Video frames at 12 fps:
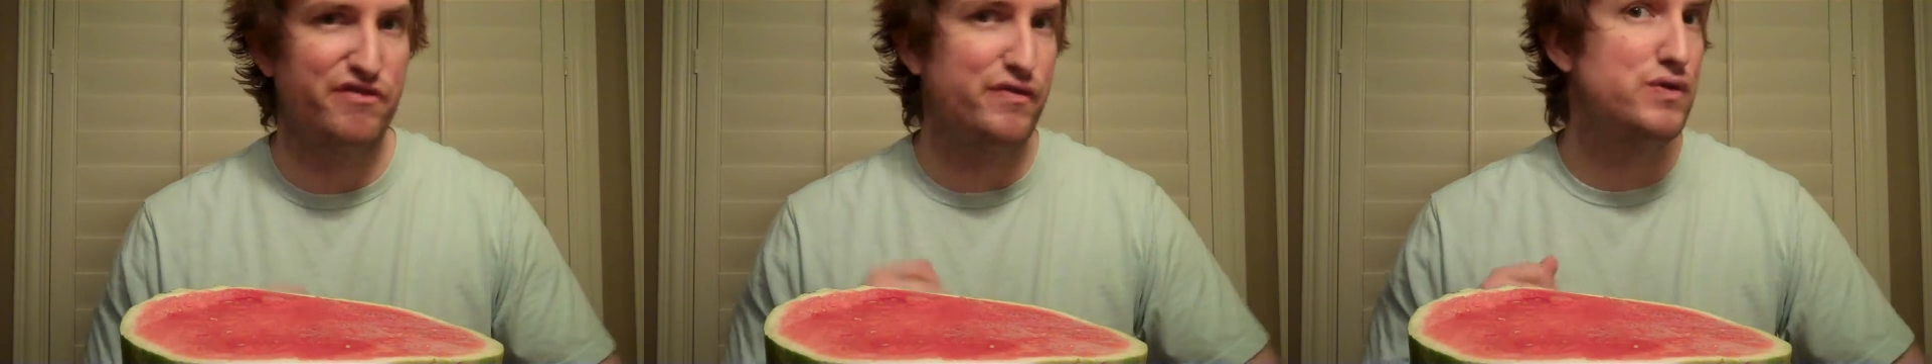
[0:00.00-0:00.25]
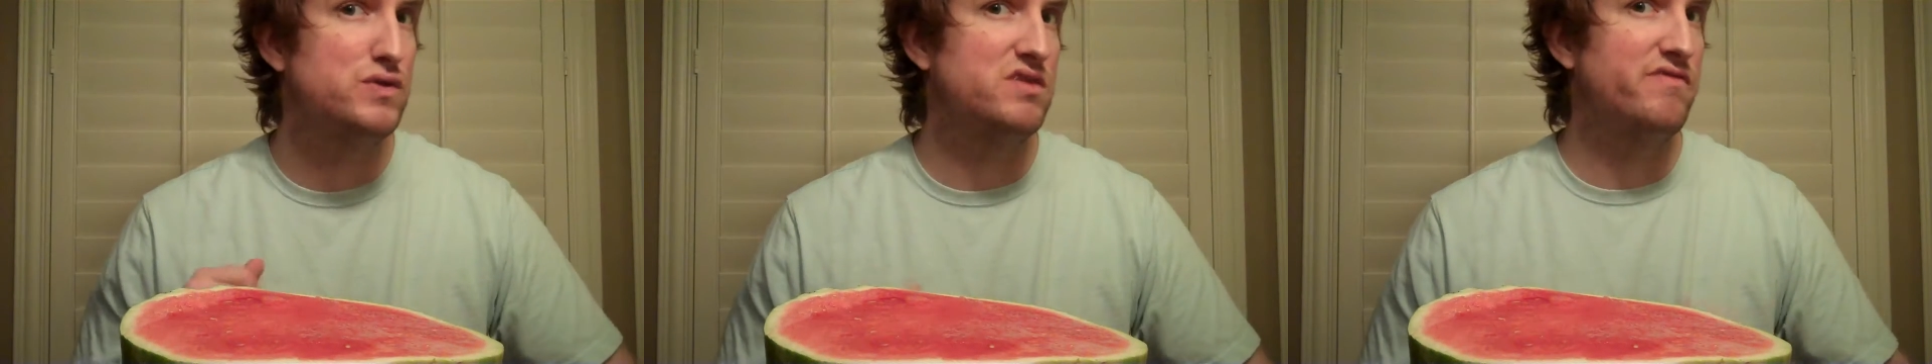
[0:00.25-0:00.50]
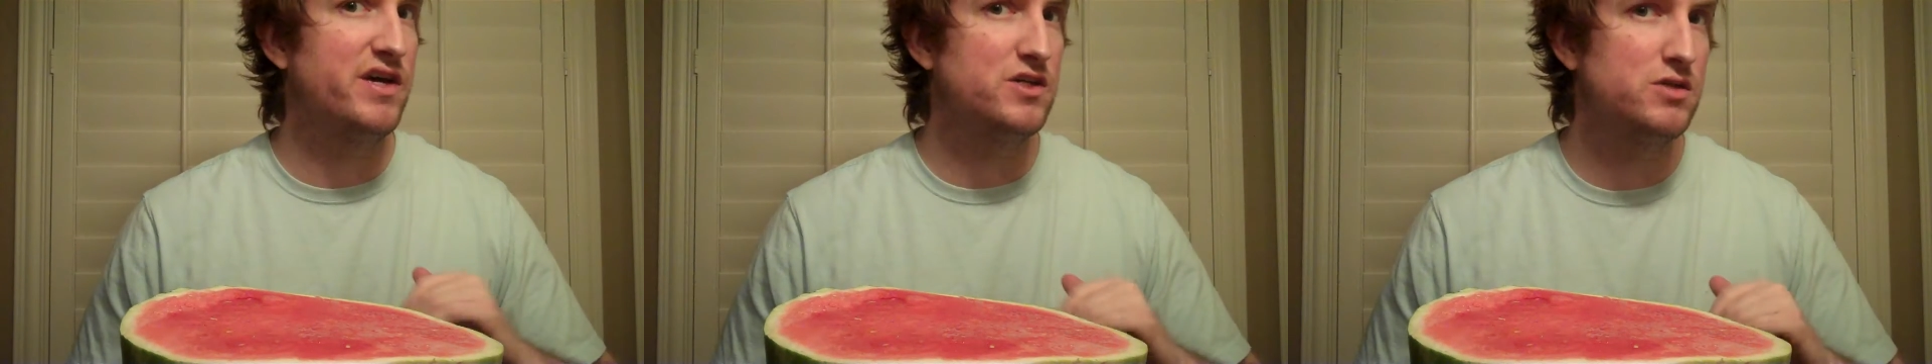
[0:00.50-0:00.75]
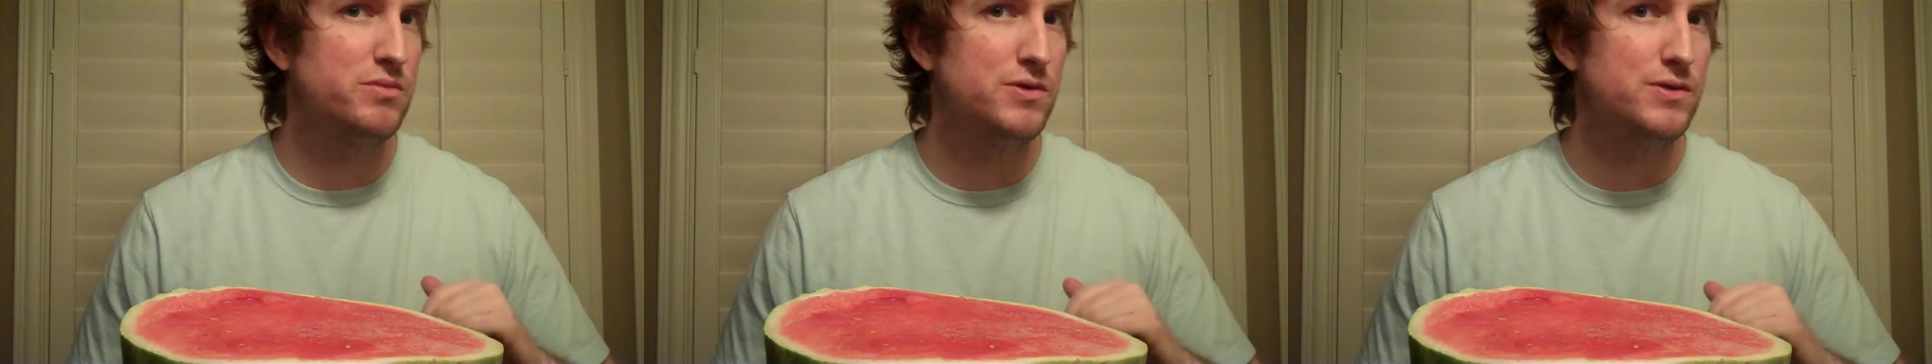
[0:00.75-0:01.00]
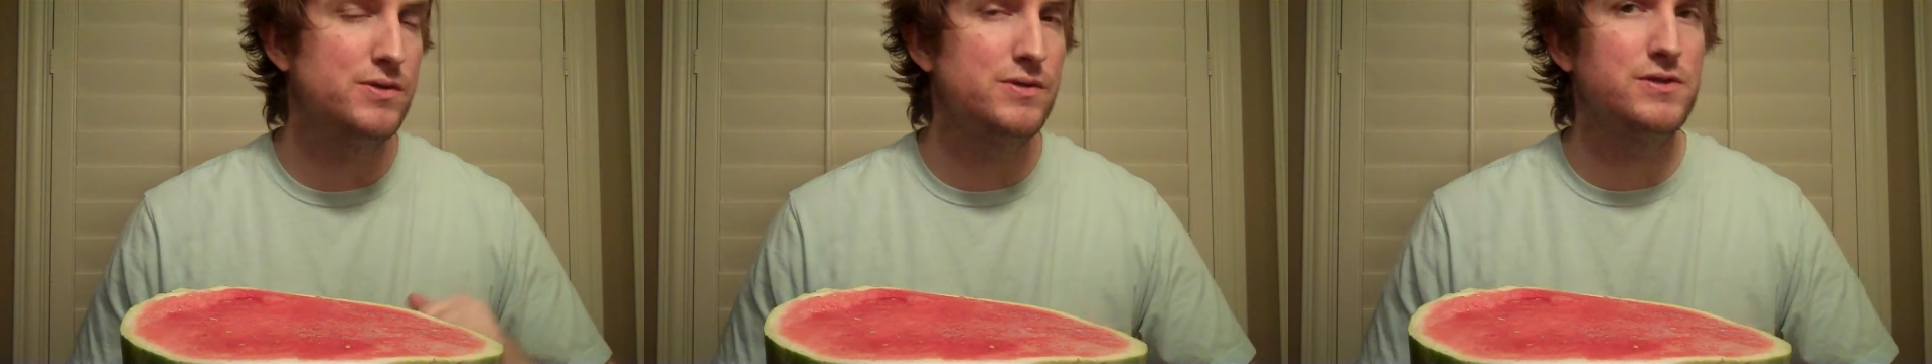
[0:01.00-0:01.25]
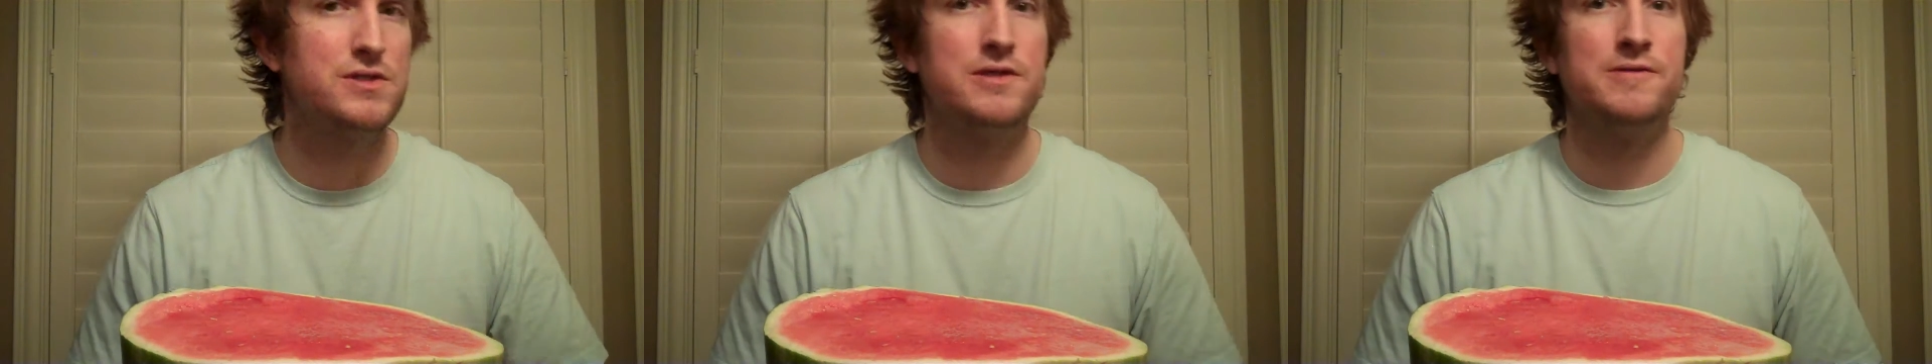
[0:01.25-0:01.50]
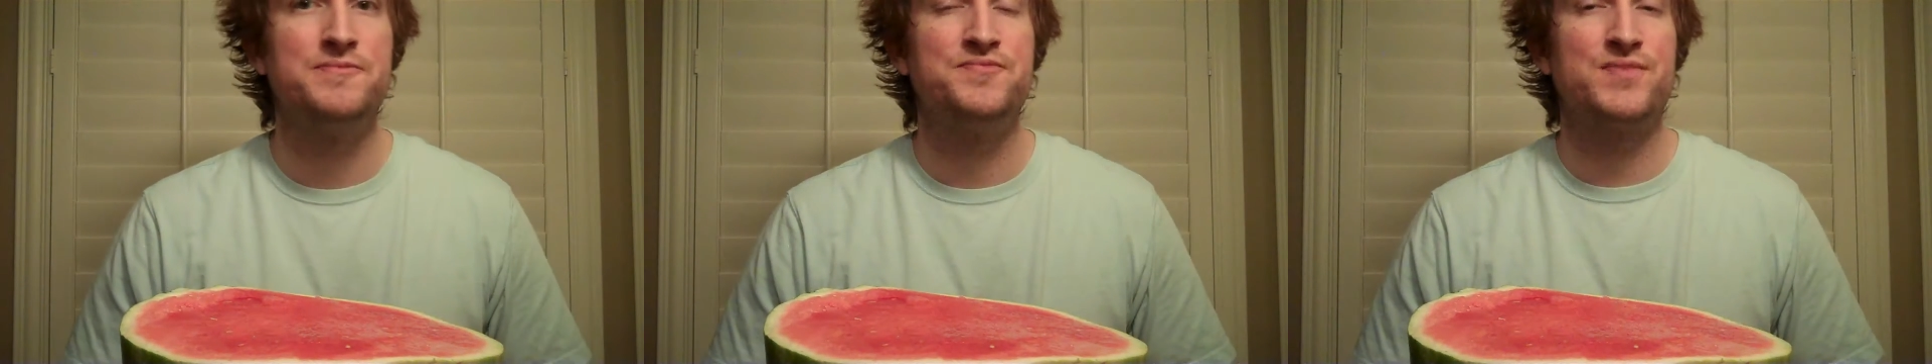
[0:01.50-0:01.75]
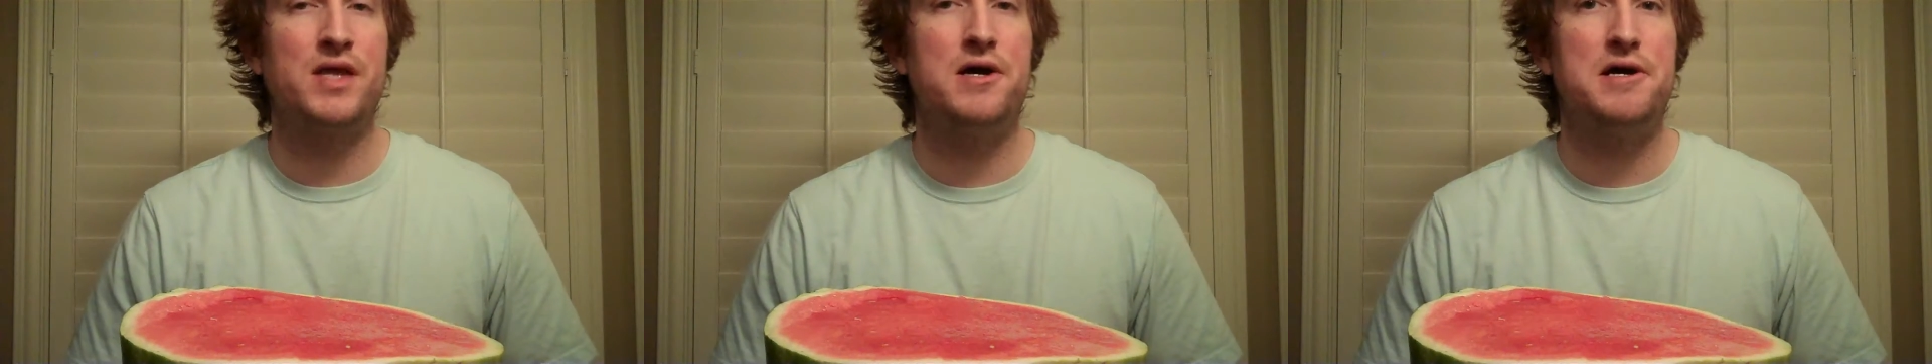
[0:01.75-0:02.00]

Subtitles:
fruits and vegetables,